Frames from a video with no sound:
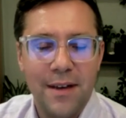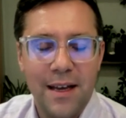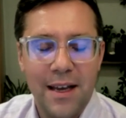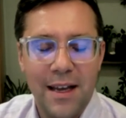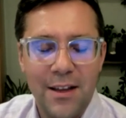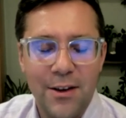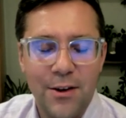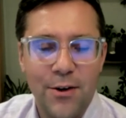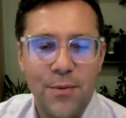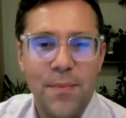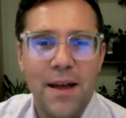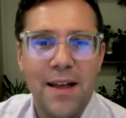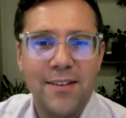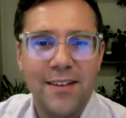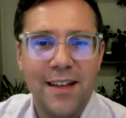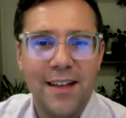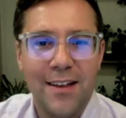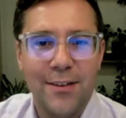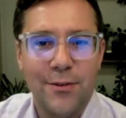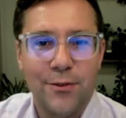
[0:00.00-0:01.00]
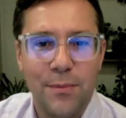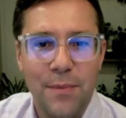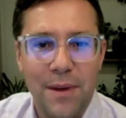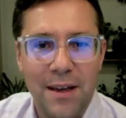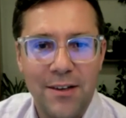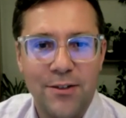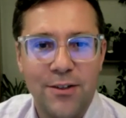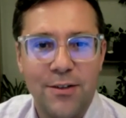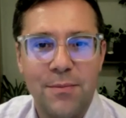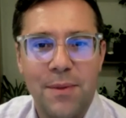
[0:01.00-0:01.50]
in your best
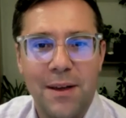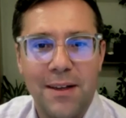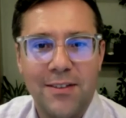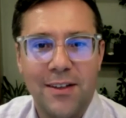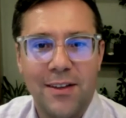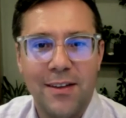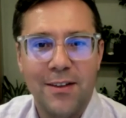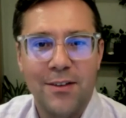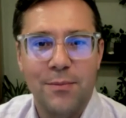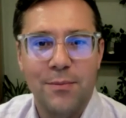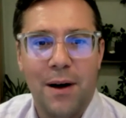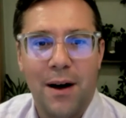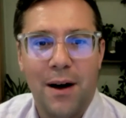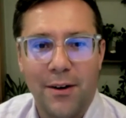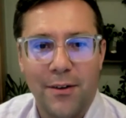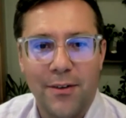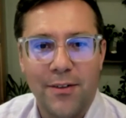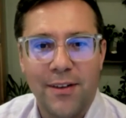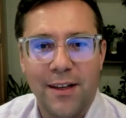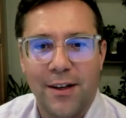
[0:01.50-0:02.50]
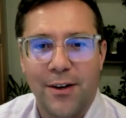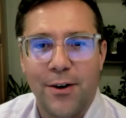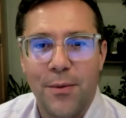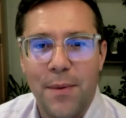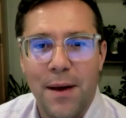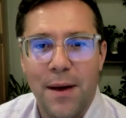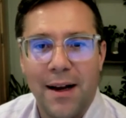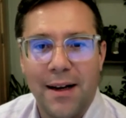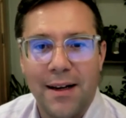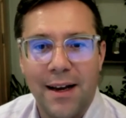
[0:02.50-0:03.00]
estimation, based on these models that go
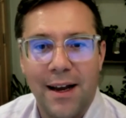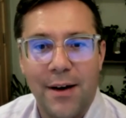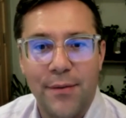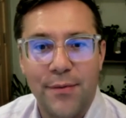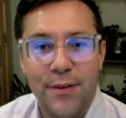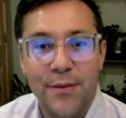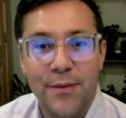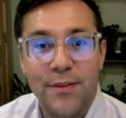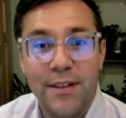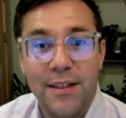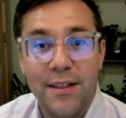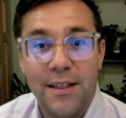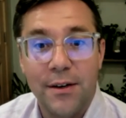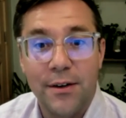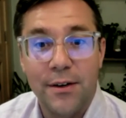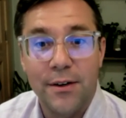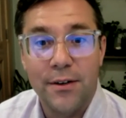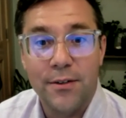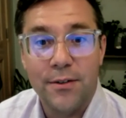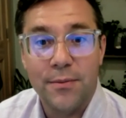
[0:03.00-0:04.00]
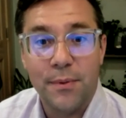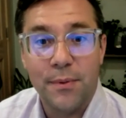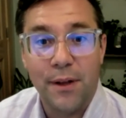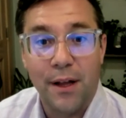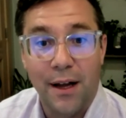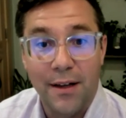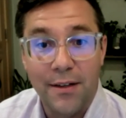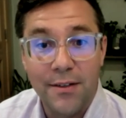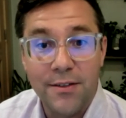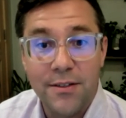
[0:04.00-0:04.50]
back now 50 years
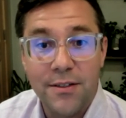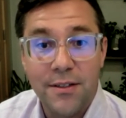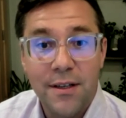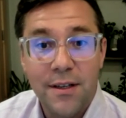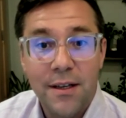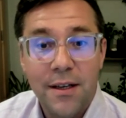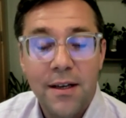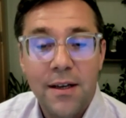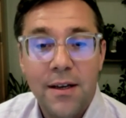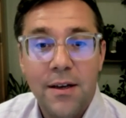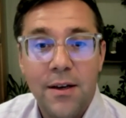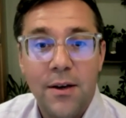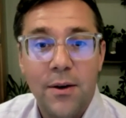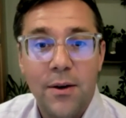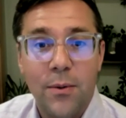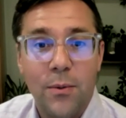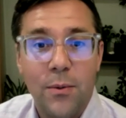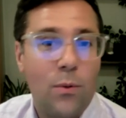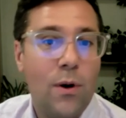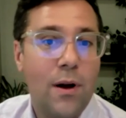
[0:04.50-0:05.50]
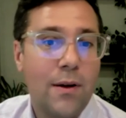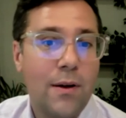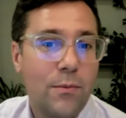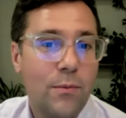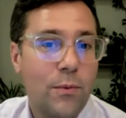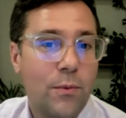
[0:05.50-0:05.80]
plus, what